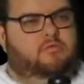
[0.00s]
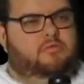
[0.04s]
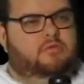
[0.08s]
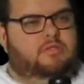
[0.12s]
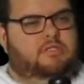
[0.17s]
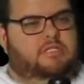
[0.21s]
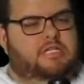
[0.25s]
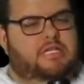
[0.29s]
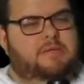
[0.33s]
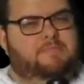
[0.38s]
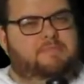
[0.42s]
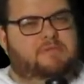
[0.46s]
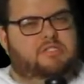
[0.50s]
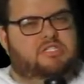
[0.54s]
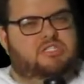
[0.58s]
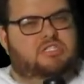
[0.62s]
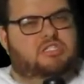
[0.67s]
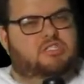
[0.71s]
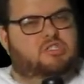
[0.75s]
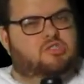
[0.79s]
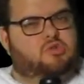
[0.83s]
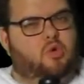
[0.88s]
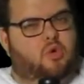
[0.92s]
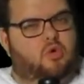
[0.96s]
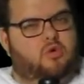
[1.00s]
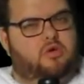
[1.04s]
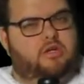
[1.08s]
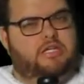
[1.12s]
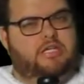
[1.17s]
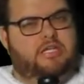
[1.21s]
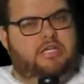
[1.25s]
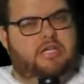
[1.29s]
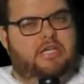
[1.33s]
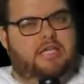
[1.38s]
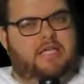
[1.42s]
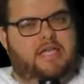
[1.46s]
deep
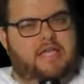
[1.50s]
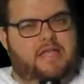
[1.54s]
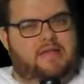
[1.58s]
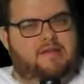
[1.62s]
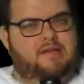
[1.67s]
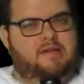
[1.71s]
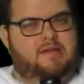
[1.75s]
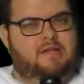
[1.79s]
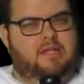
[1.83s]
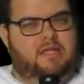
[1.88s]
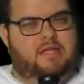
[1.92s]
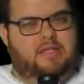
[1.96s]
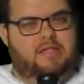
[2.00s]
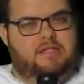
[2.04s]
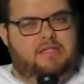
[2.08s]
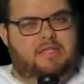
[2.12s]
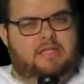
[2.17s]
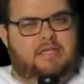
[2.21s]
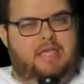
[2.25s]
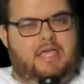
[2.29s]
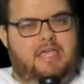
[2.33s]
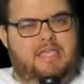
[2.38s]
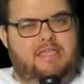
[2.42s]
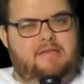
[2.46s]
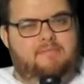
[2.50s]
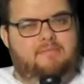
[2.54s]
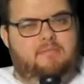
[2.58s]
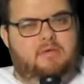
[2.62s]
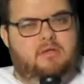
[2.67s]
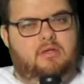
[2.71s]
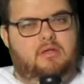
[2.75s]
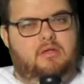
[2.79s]
story hidden in the game.